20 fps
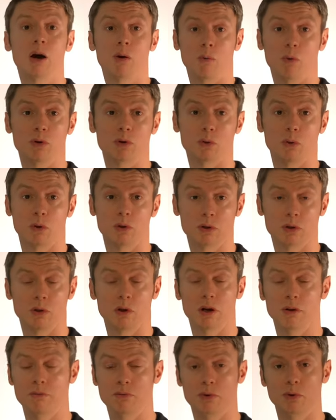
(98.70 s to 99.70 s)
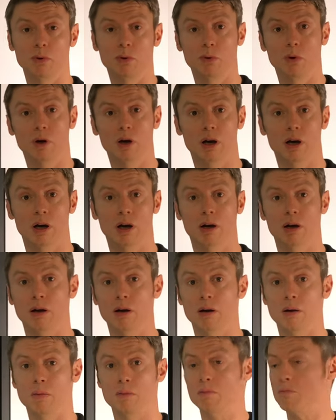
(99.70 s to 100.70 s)
Was also a few
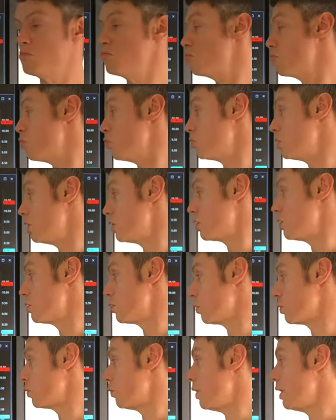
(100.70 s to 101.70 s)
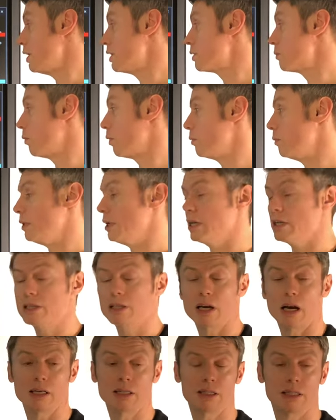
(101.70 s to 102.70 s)
positions or trades what we
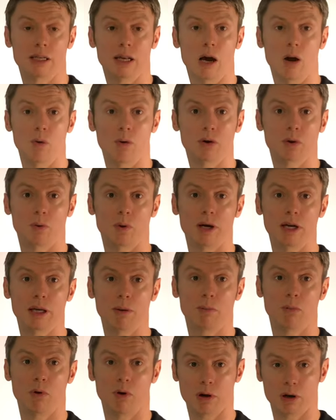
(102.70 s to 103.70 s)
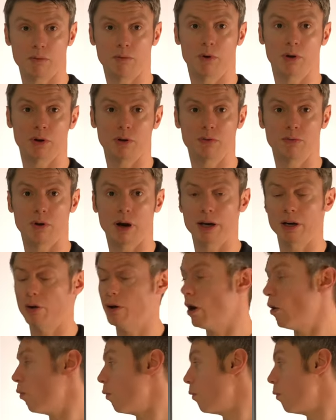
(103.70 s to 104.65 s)
discussed in our trading blog, what you find on our